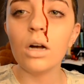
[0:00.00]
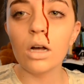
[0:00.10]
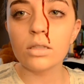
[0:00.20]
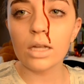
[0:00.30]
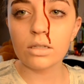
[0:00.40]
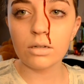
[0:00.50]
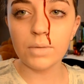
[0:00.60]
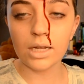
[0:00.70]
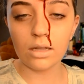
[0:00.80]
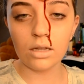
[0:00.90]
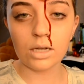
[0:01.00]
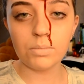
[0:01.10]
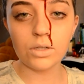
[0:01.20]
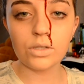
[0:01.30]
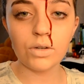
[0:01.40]
That's what'll make it look
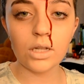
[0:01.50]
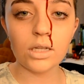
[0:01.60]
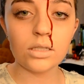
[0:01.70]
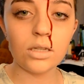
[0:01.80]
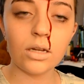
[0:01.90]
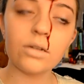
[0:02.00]
most realistic.